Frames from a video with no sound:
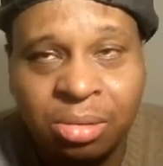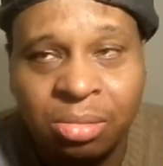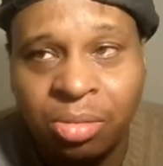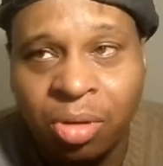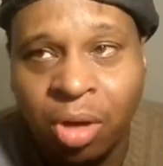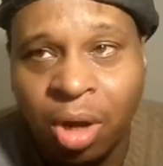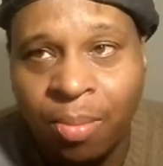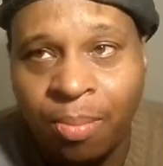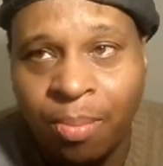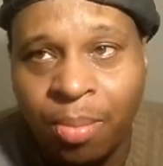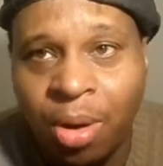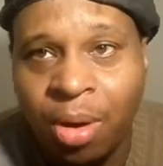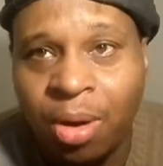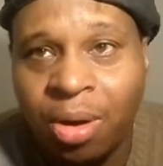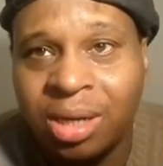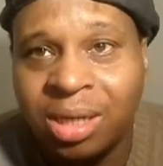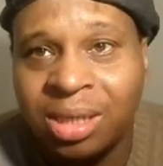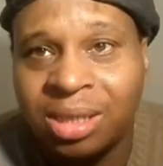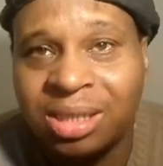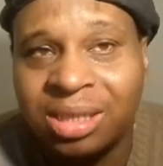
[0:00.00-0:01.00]

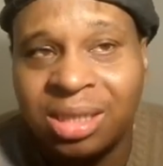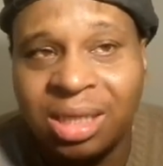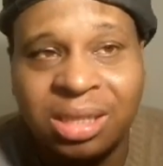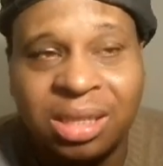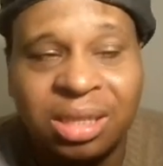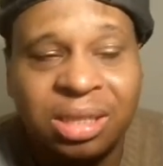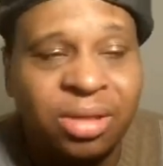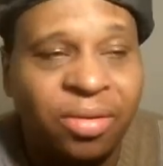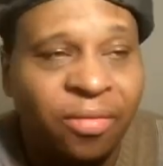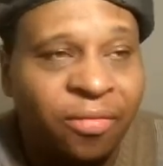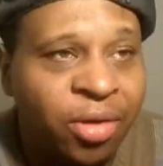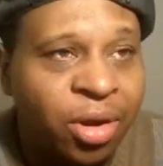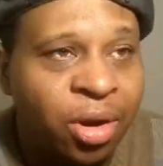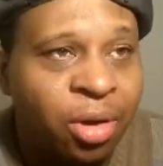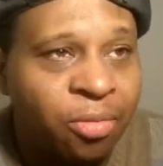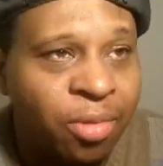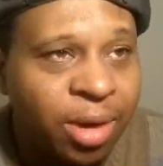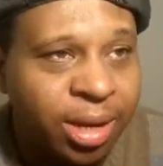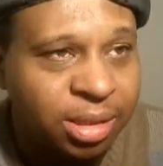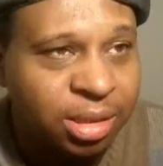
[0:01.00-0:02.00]
America is such a
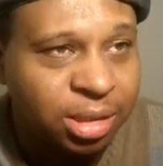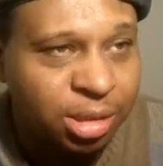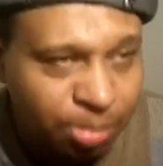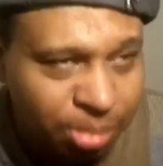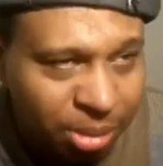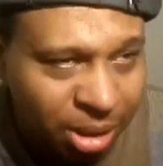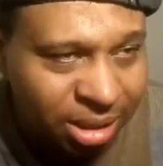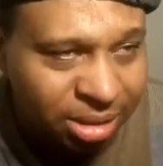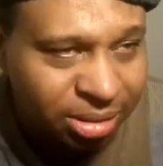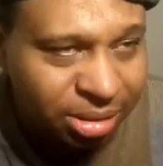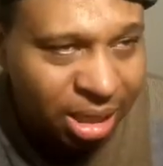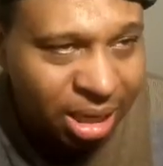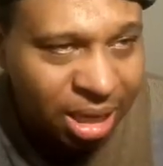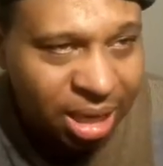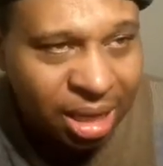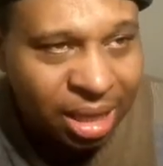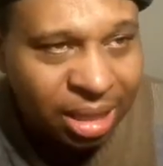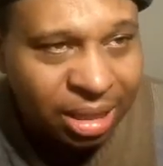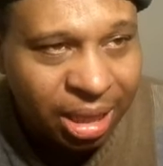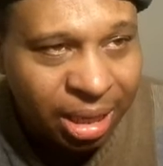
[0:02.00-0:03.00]
severe racist place
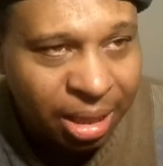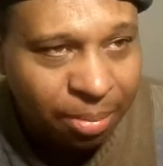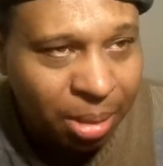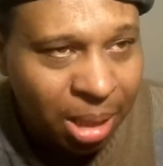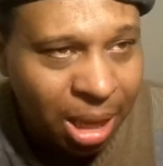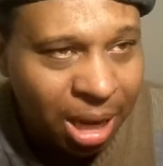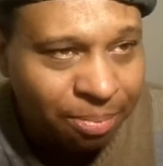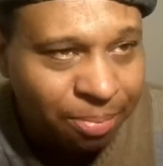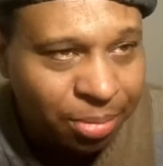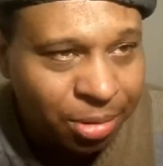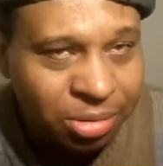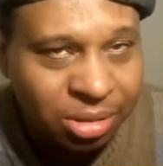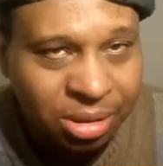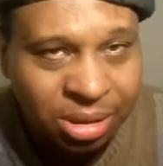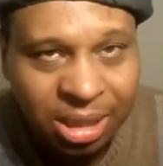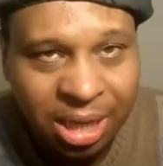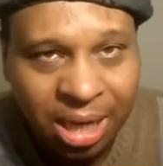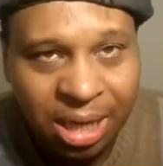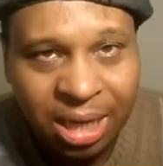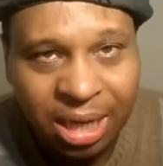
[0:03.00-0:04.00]
that a black
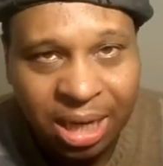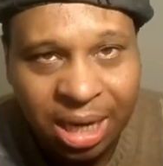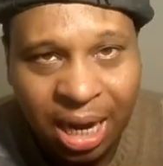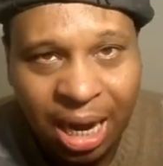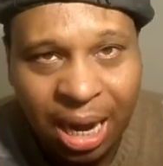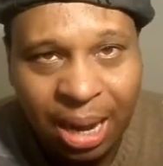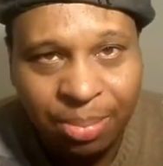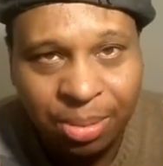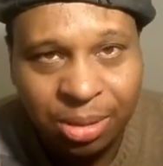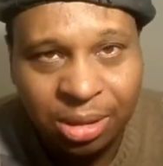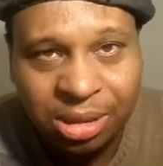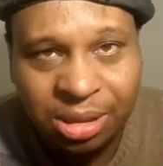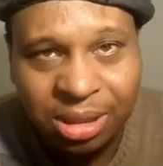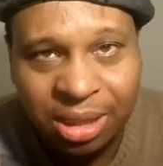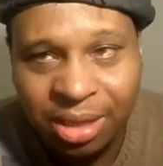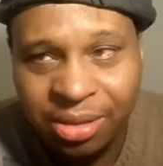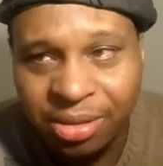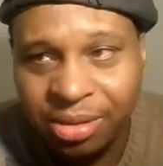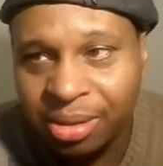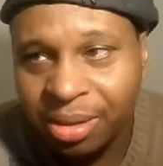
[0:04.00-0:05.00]
person can't accomplish
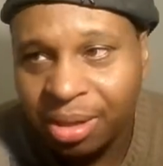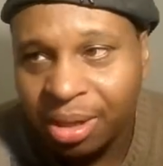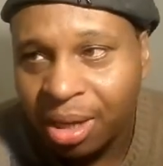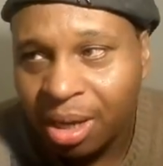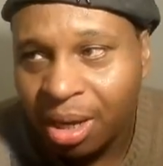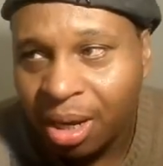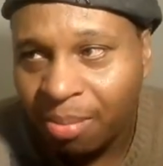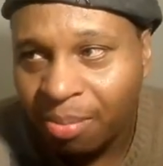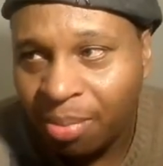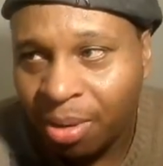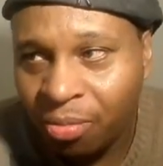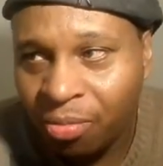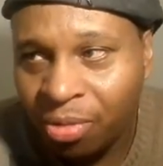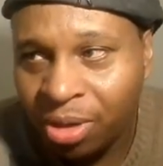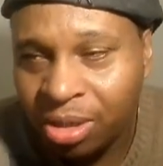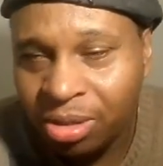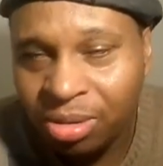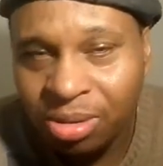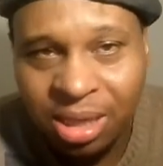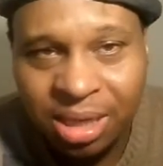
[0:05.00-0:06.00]
nothing. But
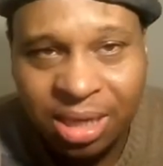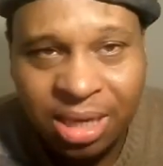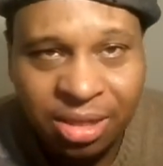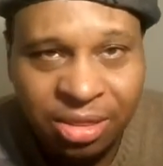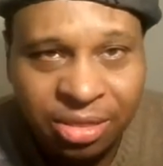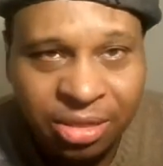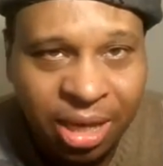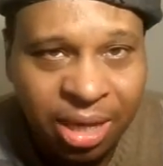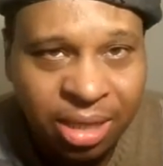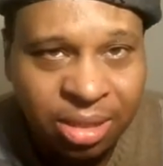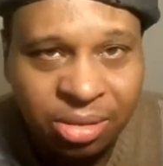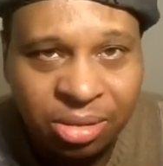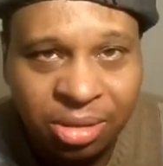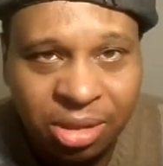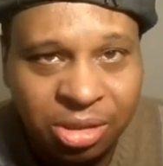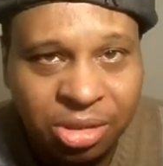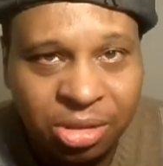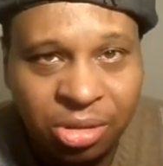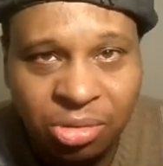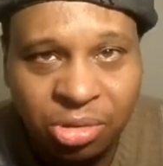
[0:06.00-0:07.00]
when you look at things on
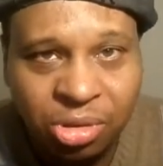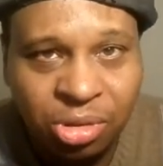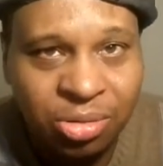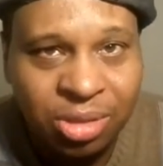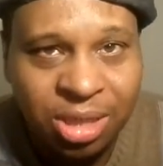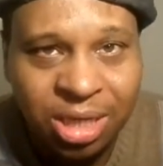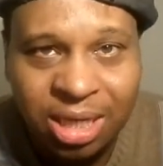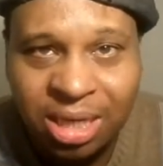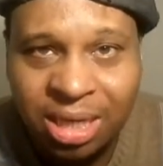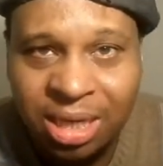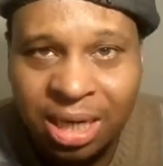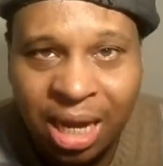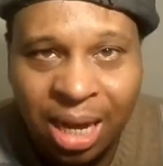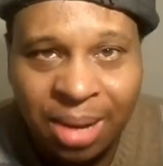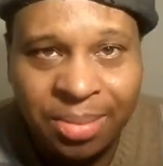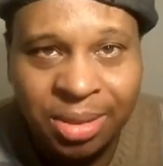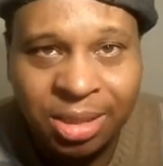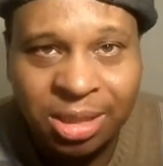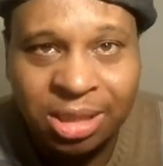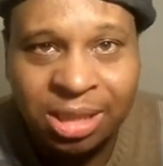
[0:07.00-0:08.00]
a social
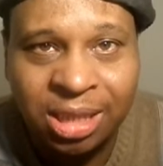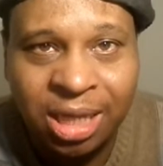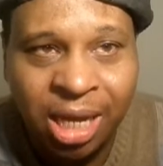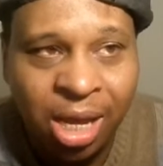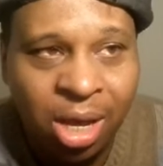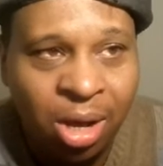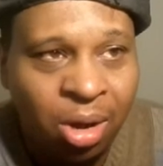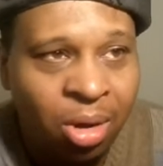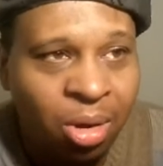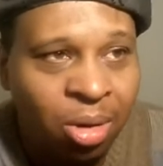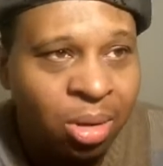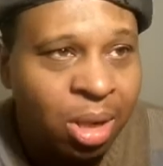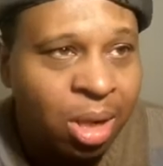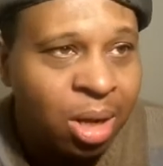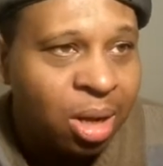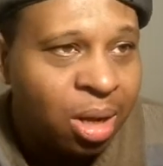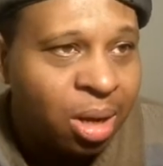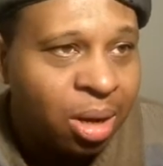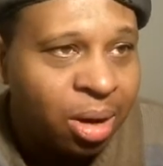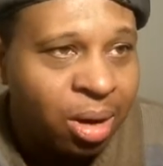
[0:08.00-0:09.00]
economic scale,
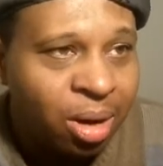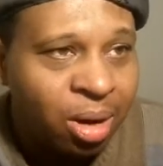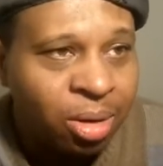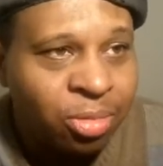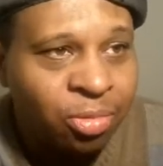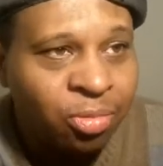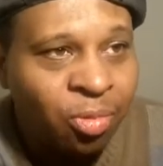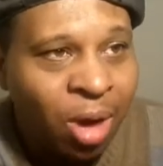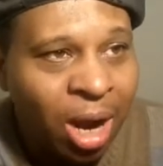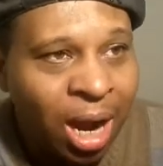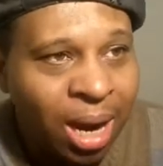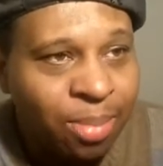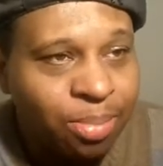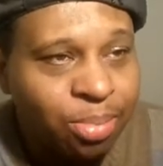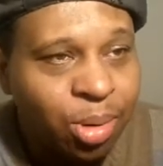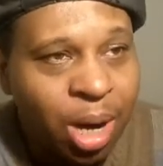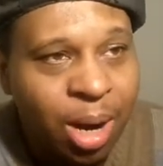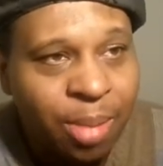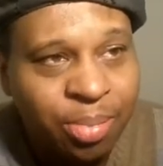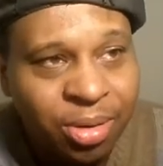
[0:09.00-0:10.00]
on why
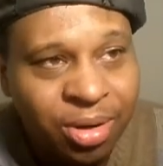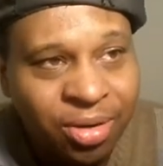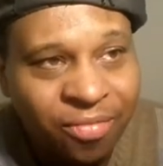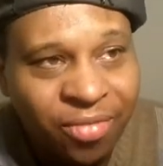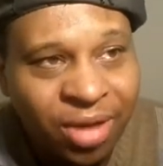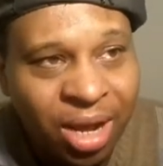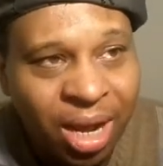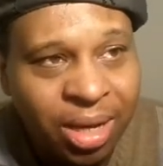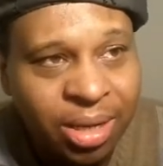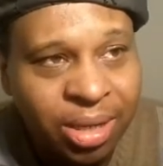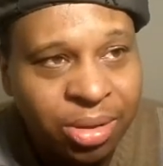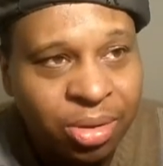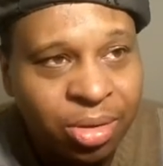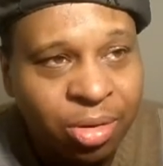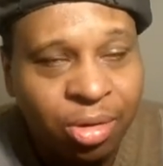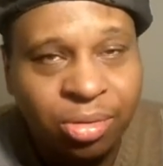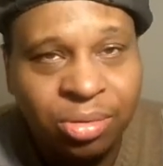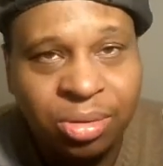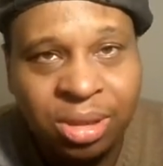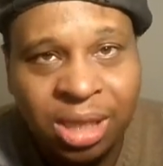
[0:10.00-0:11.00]
property value
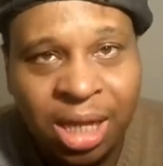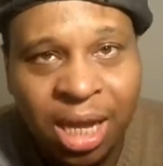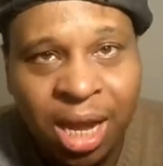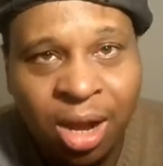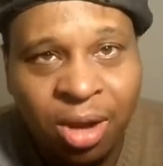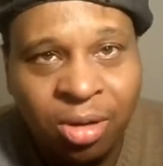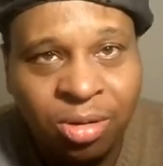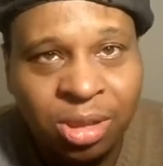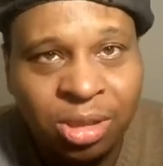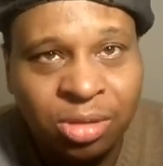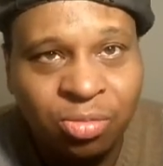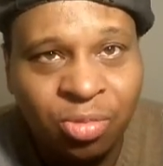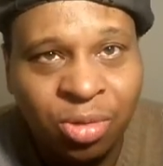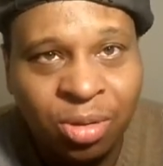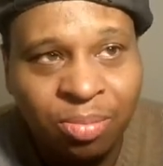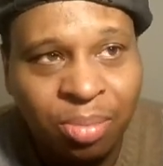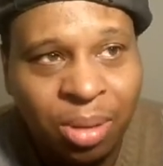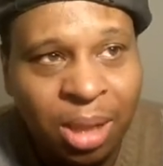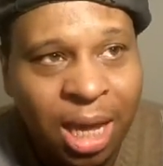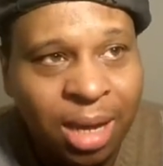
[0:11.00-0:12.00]
goes down, because
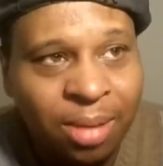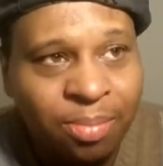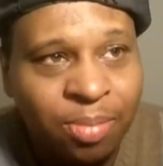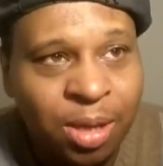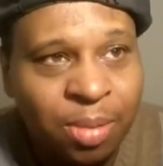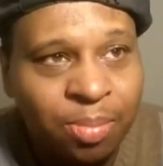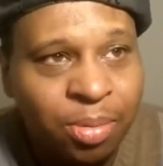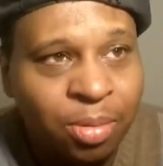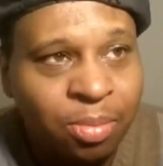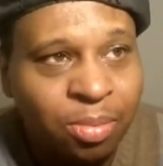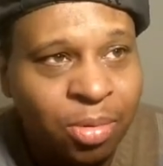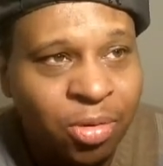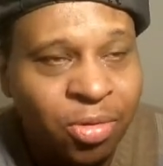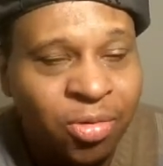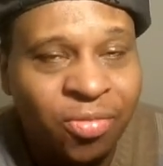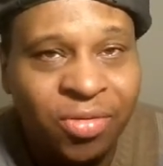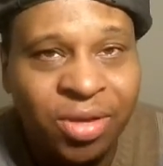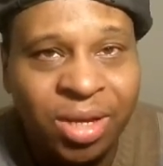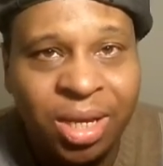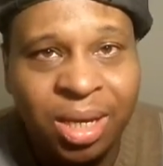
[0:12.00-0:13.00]
when black people
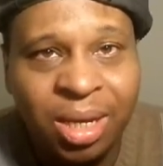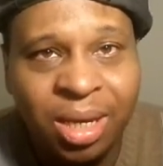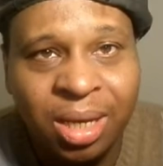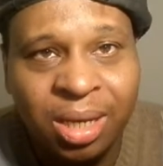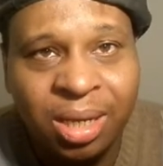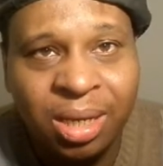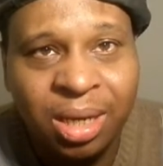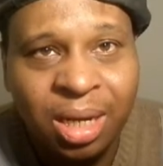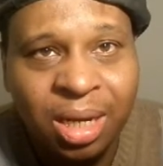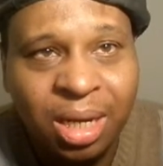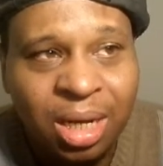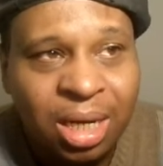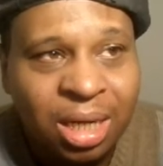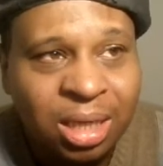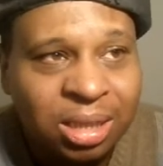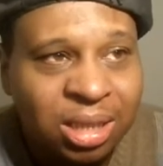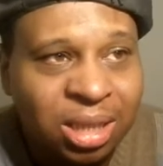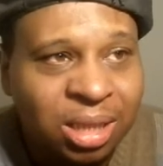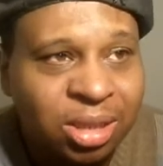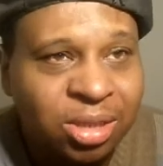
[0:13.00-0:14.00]
move in,
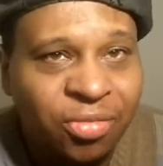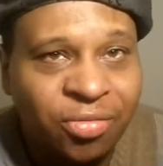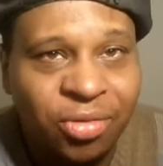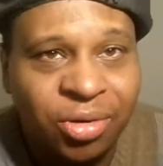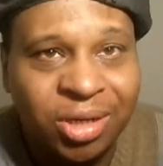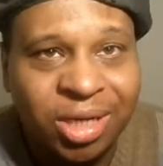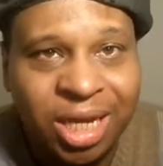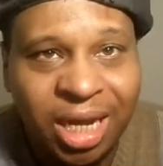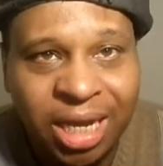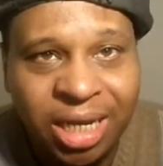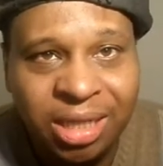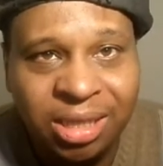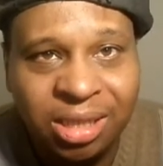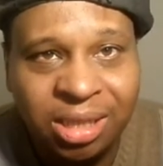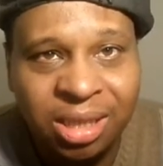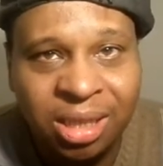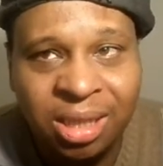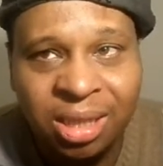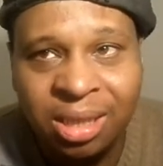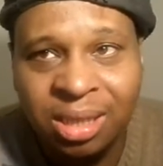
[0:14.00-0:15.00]

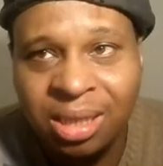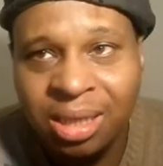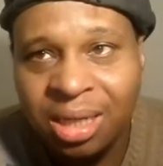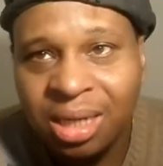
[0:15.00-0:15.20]
gentrification,